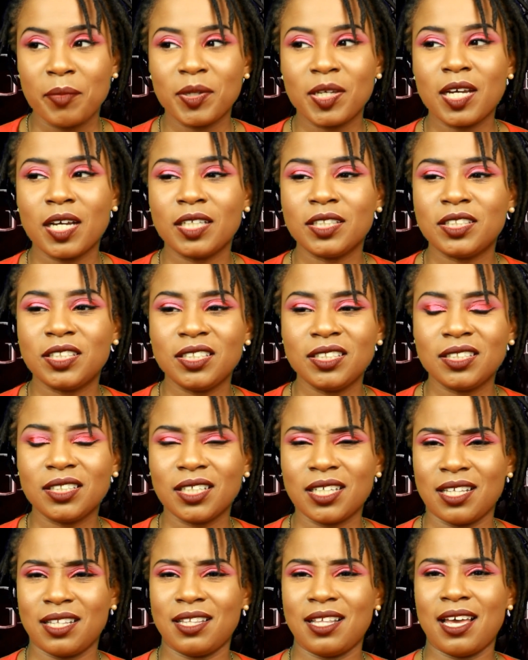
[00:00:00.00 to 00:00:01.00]
because she's
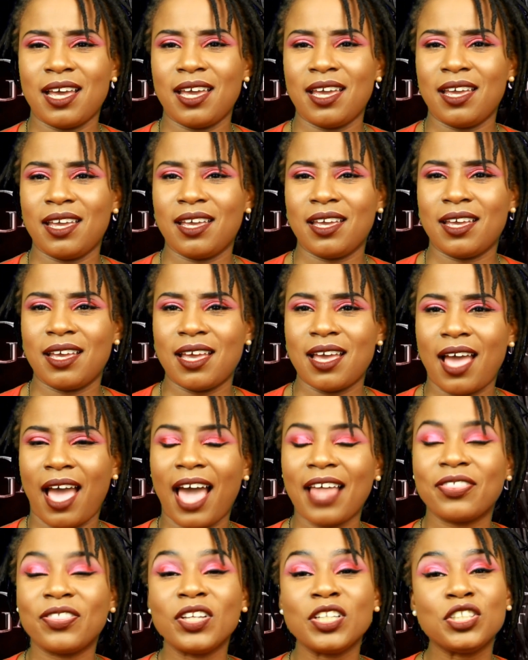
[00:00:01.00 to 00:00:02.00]
looking like
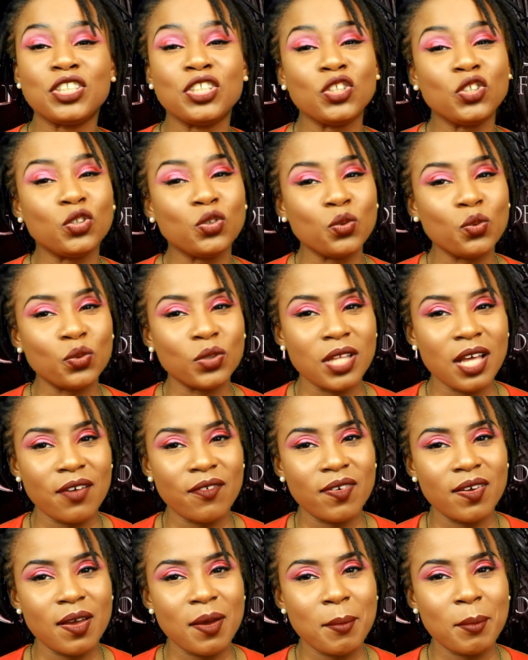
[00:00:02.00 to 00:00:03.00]
i think she do
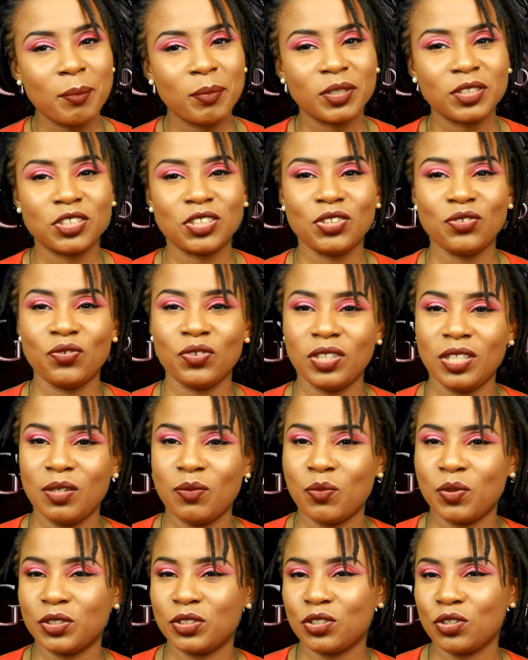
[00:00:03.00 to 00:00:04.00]
love him but she
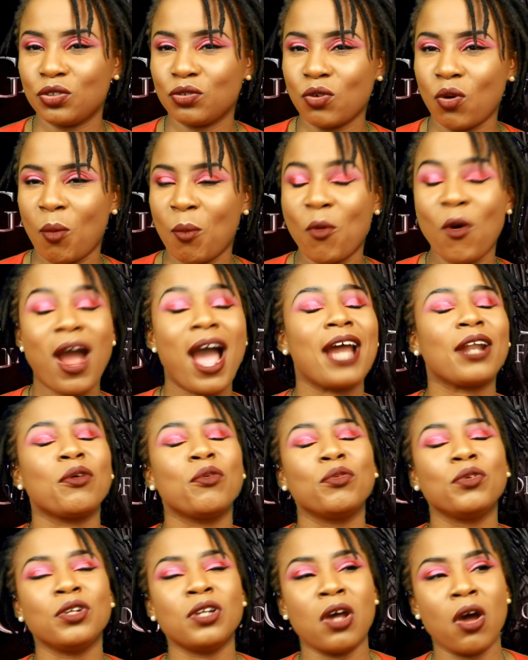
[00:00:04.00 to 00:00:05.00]
really wants the throne more i
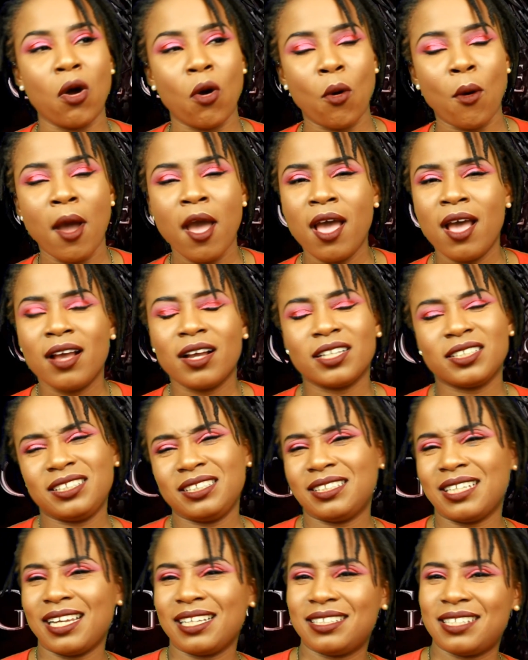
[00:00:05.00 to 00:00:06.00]
don't know because
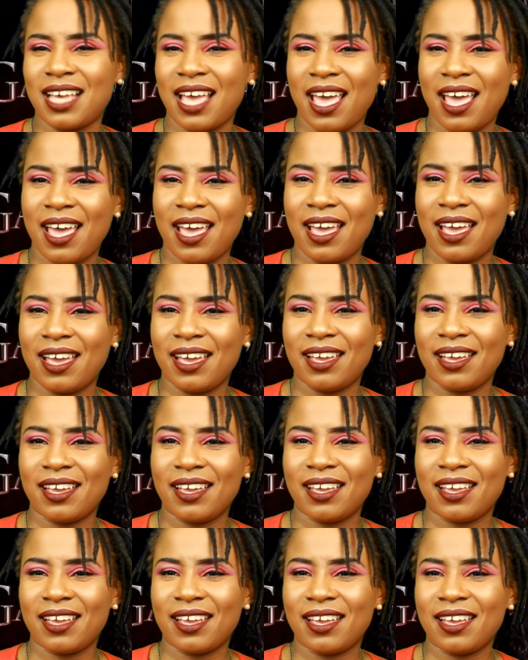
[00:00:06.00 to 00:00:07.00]
she's like dad
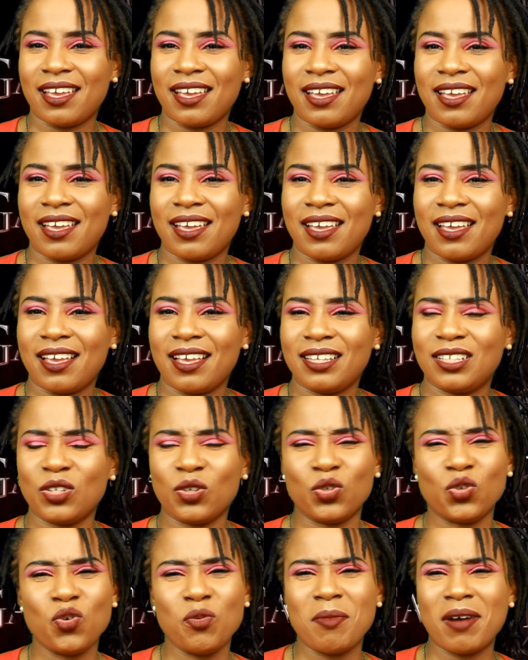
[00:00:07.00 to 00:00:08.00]

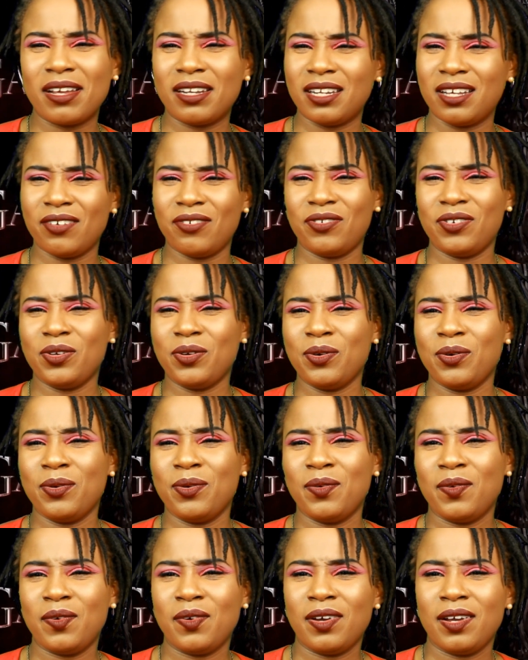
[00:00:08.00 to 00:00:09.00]
so you my
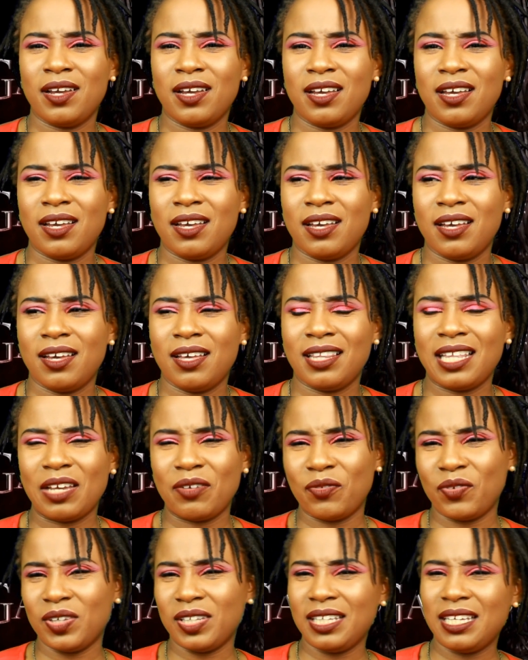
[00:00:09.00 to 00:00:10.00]
nephew
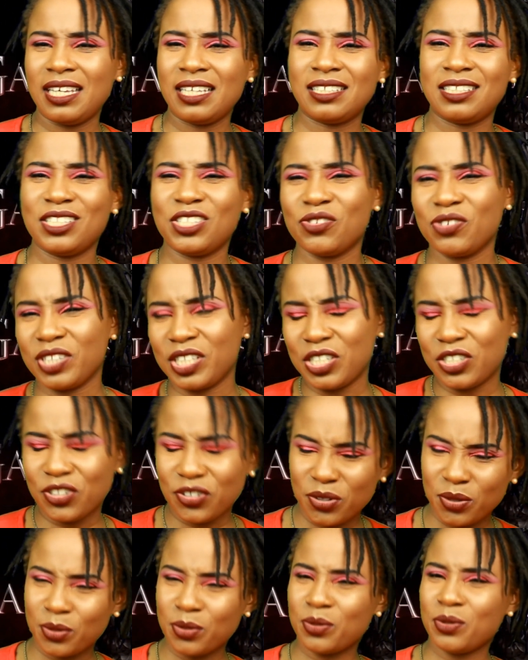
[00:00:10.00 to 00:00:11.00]
like really is this really
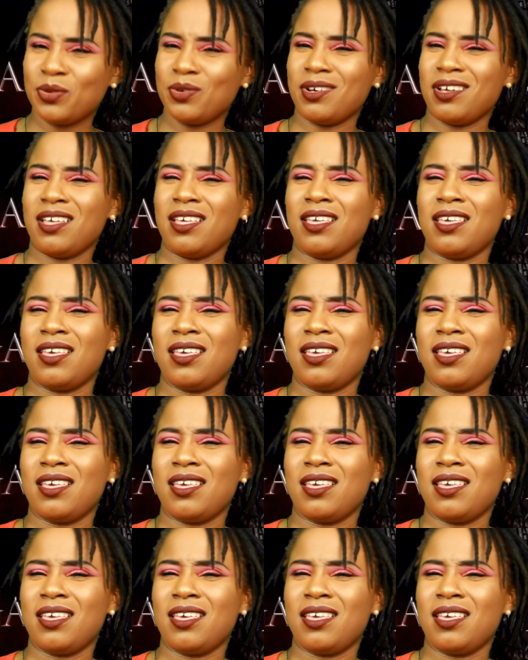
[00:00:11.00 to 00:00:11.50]
true